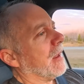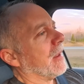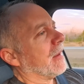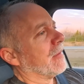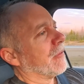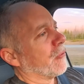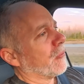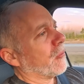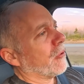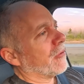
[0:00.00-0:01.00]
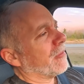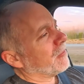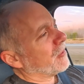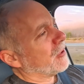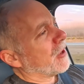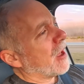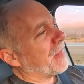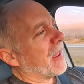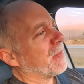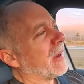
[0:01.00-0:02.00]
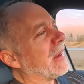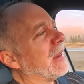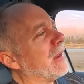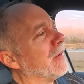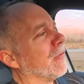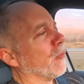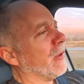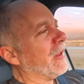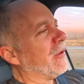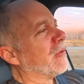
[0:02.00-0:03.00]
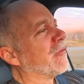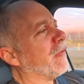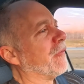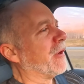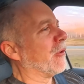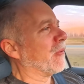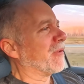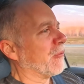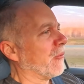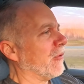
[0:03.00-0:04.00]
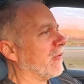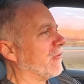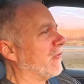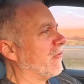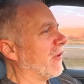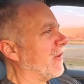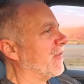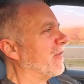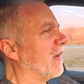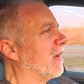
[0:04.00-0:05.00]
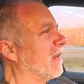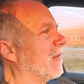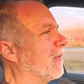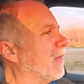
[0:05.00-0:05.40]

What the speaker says: And there were not that many really useful videos. There were just the